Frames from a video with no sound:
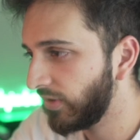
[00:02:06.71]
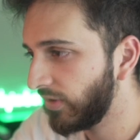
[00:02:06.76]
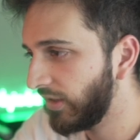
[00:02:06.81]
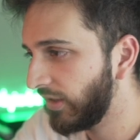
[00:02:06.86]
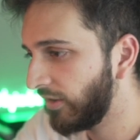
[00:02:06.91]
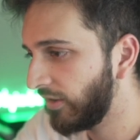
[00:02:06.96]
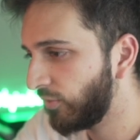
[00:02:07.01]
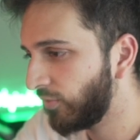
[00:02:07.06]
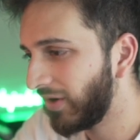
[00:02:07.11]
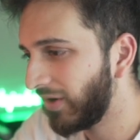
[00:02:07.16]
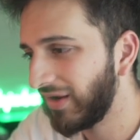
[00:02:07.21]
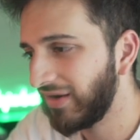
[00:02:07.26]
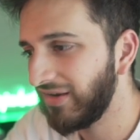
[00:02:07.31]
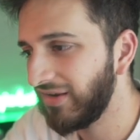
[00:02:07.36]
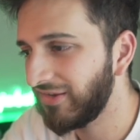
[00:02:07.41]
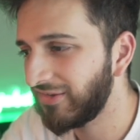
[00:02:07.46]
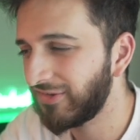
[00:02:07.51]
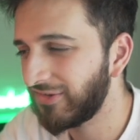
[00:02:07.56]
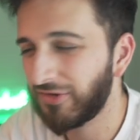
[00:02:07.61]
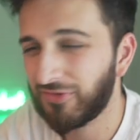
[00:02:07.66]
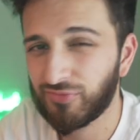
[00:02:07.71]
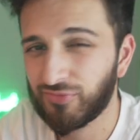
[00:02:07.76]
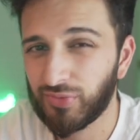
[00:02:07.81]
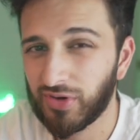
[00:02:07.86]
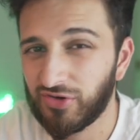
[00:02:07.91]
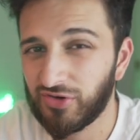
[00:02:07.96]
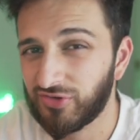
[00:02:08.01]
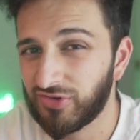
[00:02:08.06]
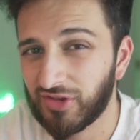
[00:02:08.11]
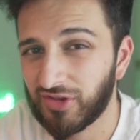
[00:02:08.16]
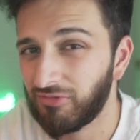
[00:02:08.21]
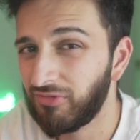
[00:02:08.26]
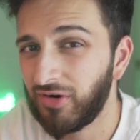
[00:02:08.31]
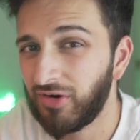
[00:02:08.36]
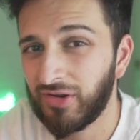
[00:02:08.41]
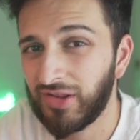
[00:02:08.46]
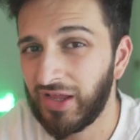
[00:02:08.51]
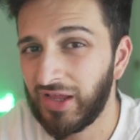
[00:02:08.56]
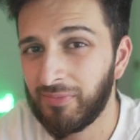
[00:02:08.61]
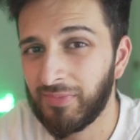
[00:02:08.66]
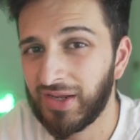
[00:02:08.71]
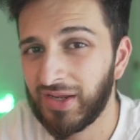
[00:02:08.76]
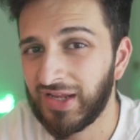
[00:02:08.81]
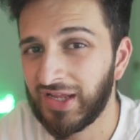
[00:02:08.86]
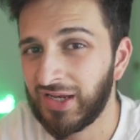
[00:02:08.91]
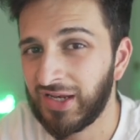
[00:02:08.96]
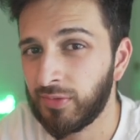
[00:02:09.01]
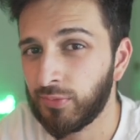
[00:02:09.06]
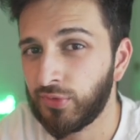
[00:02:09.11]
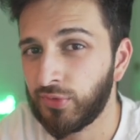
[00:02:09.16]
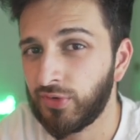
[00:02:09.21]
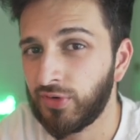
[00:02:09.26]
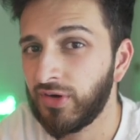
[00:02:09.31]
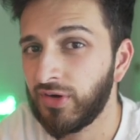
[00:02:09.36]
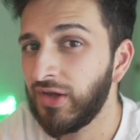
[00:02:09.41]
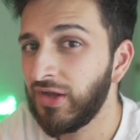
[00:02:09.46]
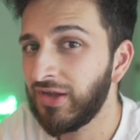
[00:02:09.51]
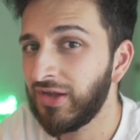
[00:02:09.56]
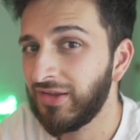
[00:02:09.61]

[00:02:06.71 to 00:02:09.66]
whitelist, of which there aren't that many anymore.